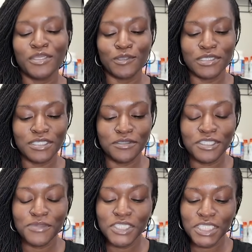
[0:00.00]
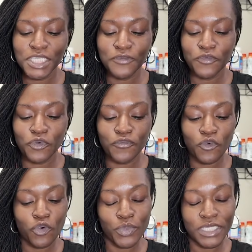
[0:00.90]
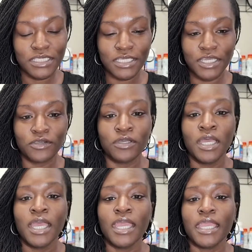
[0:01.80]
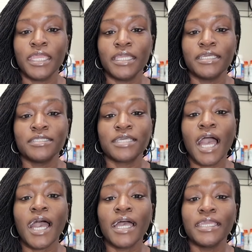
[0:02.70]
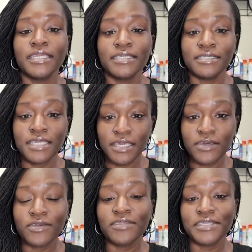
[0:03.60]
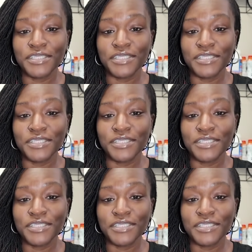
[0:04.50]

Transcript: been using this machine for 4 weeks now, and I can tell the